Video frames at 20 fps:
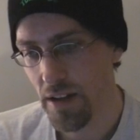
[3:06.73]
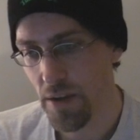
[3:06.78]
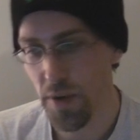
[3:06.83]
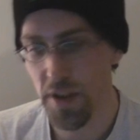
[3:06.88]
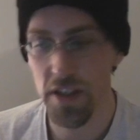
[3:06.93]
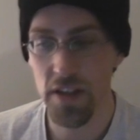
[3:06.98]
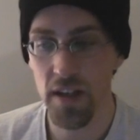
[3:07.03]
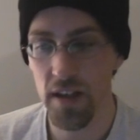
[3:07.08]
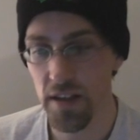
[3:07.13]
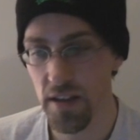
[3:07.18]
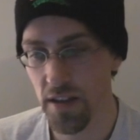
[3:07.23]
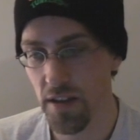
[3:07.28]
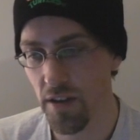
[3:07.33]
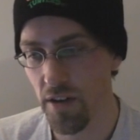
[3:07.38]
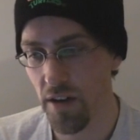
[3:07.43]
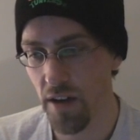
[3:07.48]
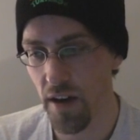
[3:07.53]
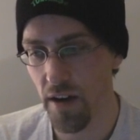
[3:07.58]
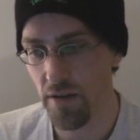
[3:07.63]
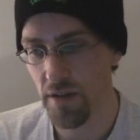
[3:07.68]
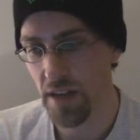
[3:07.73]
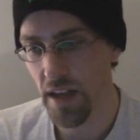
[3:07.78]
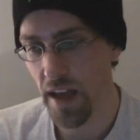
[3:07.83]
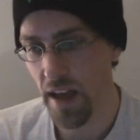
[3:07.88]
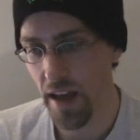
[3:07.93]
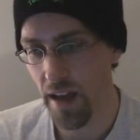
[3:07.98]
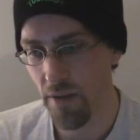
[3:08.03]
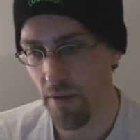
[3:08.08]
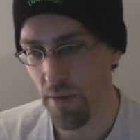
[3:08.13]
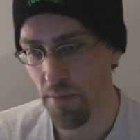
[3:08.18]
To which Nick Studio
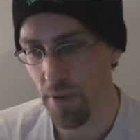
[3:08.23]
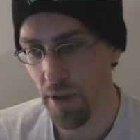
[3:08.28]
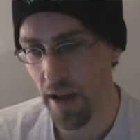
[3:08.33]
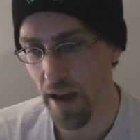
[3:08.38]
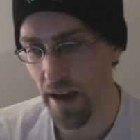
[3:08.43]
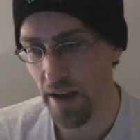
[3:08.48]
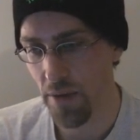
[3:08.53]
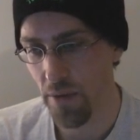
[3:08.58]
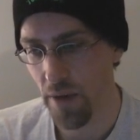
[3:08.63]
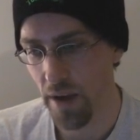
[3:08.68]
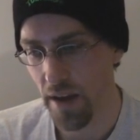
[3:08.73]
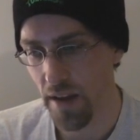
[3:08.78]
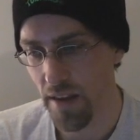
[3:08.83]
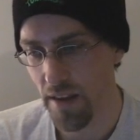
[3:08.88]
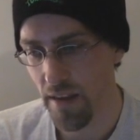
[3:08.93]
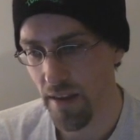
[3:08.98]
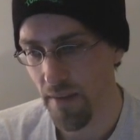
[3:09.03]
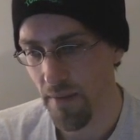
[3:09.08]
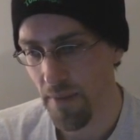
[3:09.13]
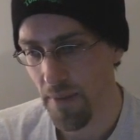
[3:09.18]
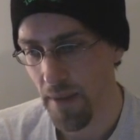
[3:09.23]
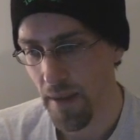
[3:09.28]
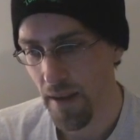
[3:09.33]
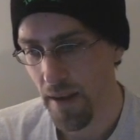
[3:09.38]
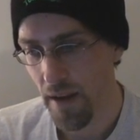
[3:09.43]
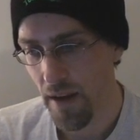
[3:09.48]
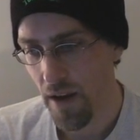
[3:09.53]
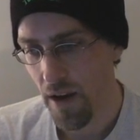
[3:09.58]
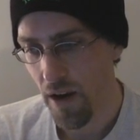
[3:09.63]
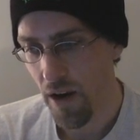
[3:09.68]
10 replied with,
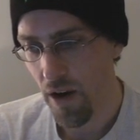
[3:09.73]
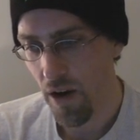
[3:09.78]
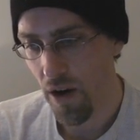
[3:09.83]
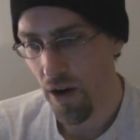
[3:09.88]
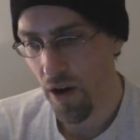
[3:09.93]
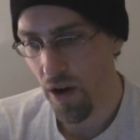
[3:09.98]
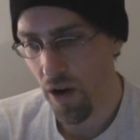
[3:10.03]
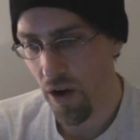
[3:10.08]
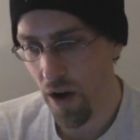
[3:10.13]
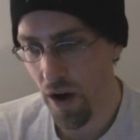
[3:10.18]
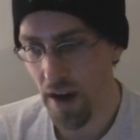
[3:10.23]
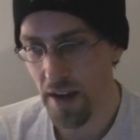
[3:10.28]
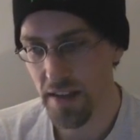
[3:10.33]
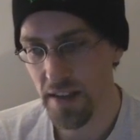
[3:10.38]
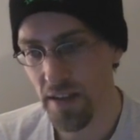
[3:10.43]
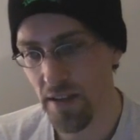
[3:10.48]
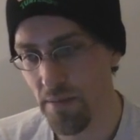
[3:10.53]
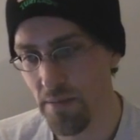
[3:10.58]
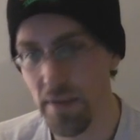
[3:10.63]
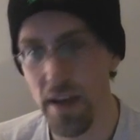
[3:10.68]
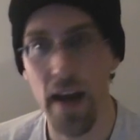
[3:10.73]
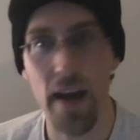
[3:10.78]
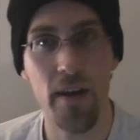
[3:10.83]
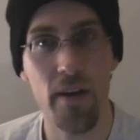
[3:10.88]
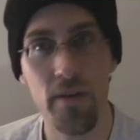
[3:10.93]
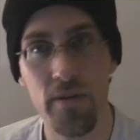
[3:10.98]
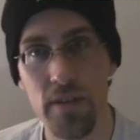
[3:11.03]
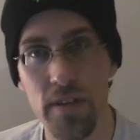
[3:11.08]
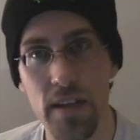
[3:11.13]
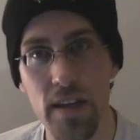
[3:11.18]
Awesome,
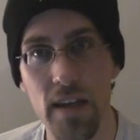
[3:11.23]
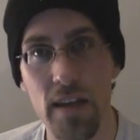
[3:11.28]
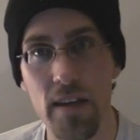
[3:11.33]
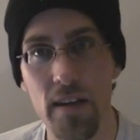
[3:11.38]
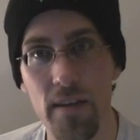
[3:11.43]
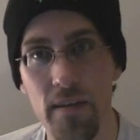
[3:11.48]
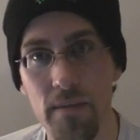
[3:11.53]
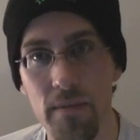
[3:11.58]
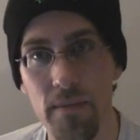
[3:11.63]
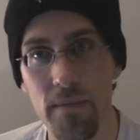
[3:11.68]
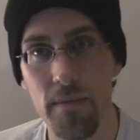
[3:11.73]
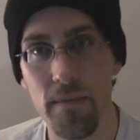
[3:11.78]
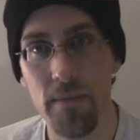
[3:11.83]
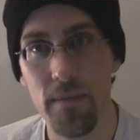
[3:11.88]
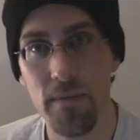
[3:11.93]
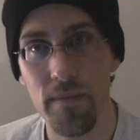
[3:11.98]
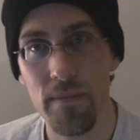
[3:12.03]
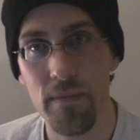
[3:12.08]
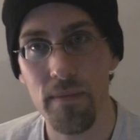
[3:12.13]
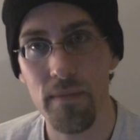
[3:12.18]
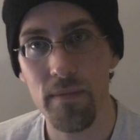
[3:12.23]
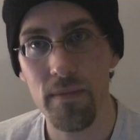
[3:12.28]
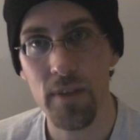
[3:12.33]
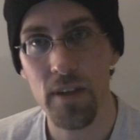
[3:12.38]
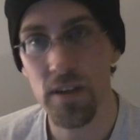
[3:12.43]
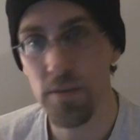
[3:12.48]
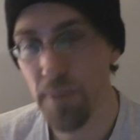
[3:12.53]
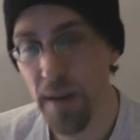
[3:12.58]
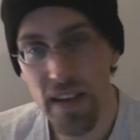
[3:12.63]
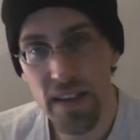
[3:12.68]
DiOzi,
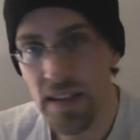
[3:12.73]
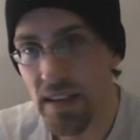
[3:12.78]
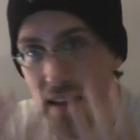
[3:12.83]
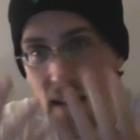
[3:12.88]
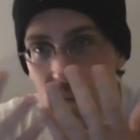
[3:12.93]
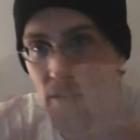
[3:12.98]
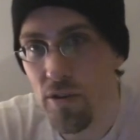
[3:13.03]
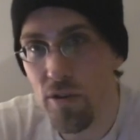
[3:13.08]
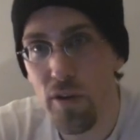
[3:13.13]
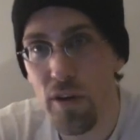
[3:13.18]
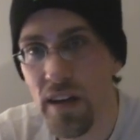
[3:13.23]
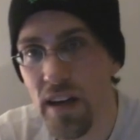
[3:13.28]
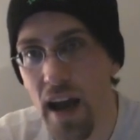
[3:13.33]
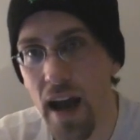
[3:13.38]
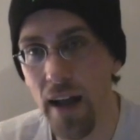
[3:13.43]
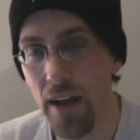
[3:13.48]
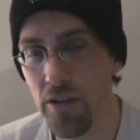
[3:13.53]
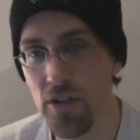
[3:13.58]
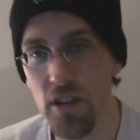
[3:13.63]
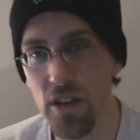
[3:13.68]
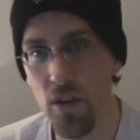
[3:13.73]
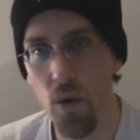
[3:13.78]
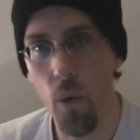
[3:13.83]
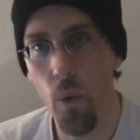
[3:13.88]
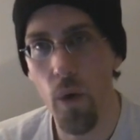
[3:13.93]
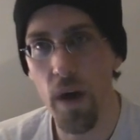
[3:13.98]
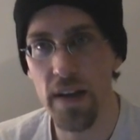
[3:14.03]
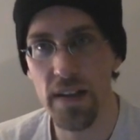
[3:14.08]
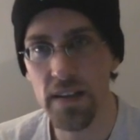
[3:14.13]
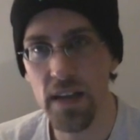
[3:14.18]
Because basically they're acknowledging the
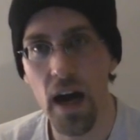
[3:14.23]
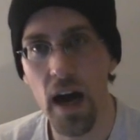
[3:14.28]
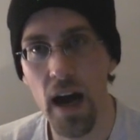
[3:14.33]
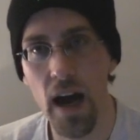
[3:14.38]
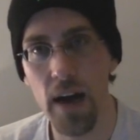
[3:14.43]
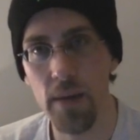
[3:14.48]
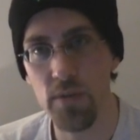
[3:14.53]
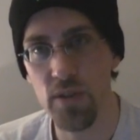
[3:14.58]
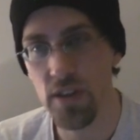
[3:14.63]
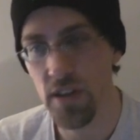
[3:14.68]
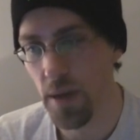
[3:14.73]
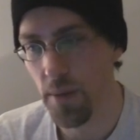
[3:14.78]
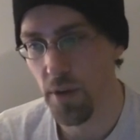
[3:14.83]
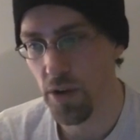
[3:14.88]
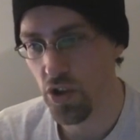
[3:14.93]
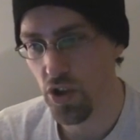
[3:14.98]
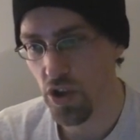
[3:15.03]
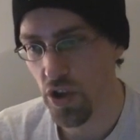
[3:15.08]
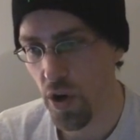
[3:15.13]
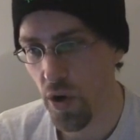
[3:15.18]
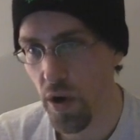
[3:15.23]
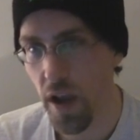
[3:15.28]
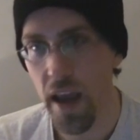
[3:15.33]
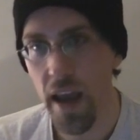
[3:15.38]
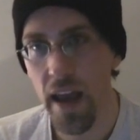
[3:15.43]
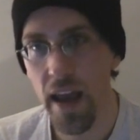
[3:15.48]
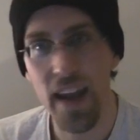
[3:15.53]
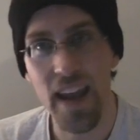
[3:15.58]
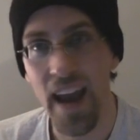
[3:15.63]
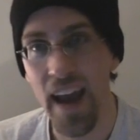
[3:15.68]
one time someone showed
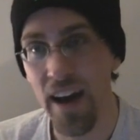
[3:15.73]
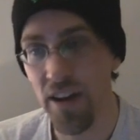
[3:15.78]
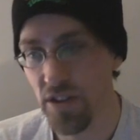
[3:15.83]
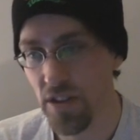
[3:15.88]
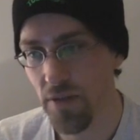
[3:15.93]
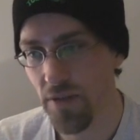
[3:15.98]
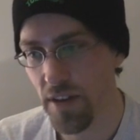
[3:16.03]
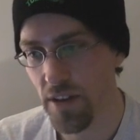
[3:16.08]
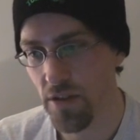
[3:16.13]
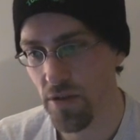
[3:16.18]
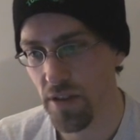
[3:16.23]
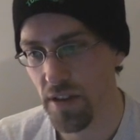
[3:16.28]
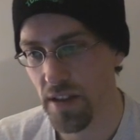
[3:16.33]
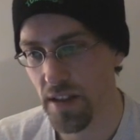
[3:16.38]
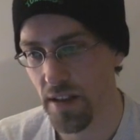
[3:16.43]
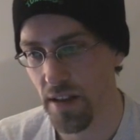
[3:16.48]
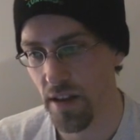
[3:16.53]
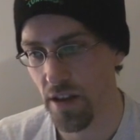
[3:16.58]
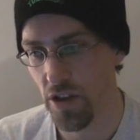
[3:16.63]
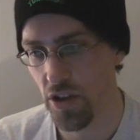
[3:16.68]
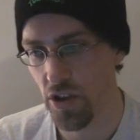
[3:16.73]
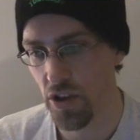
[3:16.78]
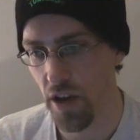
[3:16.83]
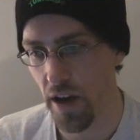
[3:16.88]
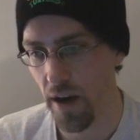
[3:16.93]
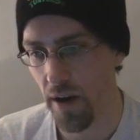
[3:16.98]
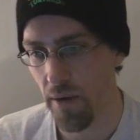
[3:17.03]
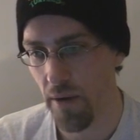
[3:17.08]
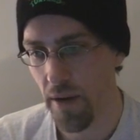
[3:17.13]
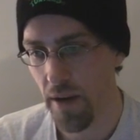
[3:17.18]
an ounce of interest in this
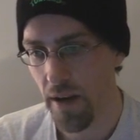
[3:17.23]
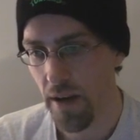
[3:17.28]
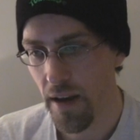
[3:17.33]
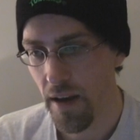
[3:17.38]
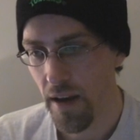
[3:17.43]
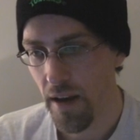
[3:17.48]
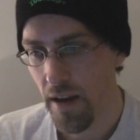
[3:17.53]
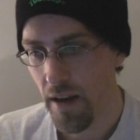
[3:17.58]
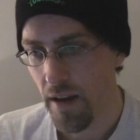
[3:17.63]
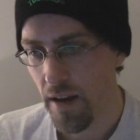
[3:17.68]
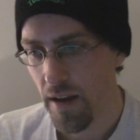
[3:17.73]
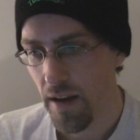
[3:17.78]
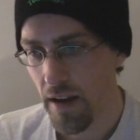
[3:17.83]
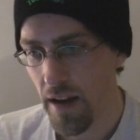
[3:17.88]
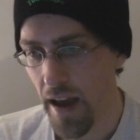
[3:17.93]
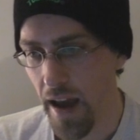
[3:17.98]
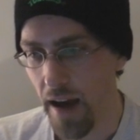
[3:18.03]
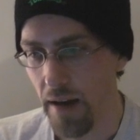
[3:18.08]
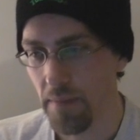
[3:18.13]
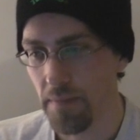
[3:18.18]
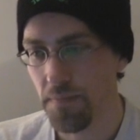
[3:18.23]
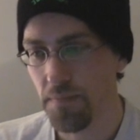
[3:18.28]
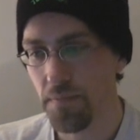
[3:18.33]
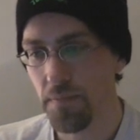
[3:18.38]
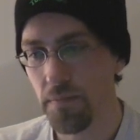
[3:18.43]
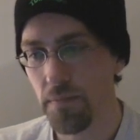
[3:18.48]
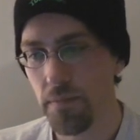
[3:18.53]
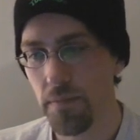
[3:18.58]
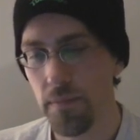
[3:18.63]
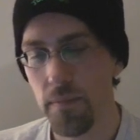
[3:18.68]
show. Now,
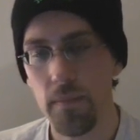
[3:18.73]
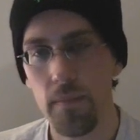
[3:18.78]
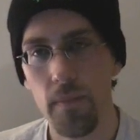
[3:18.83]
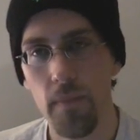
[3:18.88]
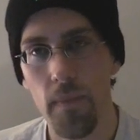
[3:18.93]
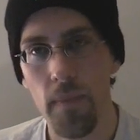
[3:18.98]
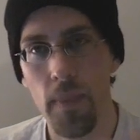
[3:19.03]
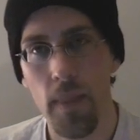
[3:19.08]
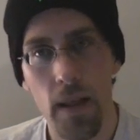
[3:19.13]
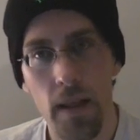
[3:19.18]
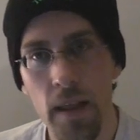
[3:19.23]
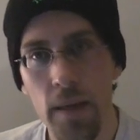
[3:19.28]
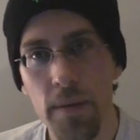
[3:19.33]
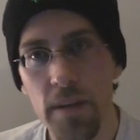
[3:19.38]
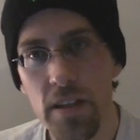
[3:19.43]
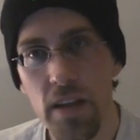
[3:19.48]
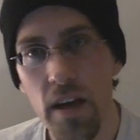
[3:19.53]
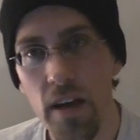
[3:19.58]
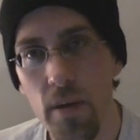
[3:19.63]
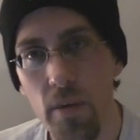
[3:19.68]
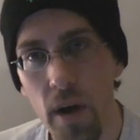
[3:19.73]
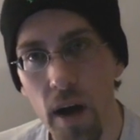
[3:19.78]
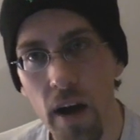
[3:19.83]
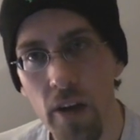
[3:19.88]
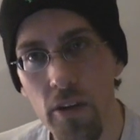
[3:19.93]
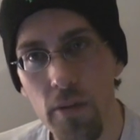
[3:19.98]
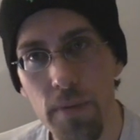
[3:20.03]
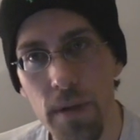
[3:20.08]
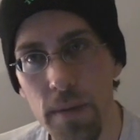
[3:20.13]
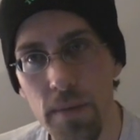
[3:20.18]
let me tell you what
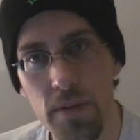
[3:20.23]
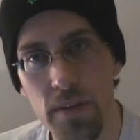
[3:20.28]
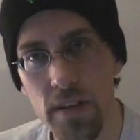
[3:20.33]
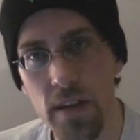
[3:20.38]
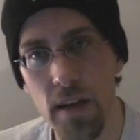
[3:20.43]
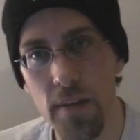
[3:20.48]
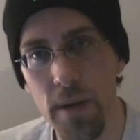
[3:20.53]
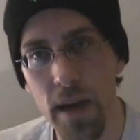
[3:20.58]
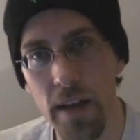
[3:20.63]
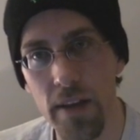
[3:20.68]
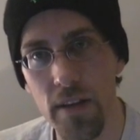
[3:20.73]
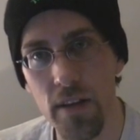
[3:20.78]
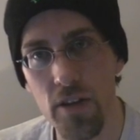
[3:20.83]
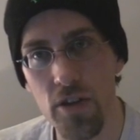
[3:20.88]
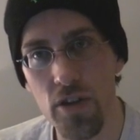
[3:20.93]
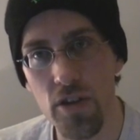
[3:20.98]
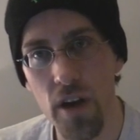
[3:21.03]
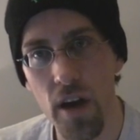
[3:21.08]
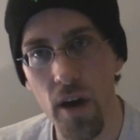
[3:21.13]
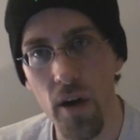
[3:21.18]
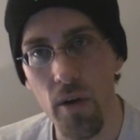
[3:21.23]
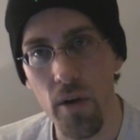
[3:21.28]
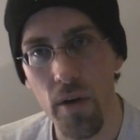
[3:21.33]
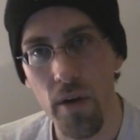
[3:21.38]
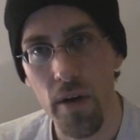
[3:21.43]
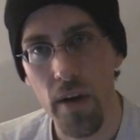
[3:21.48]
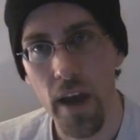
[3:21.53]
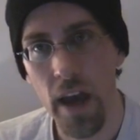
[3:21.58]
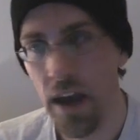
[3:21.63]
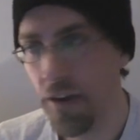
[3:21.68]
other people said about this show.
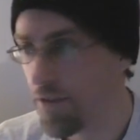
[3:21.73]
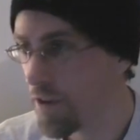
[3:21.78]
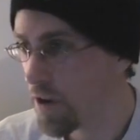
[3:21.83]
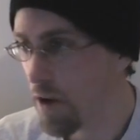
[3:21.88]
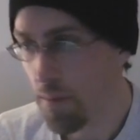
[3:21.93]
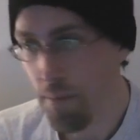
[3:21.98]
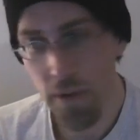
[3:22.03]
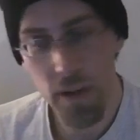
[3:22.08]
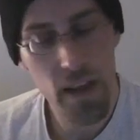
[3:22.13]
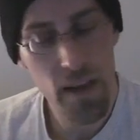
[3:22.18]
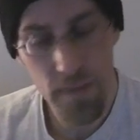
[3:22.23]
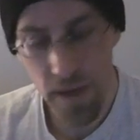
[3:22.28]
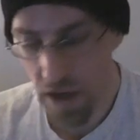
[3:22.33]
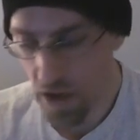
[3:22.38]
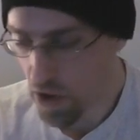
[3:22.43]
And if you don't believe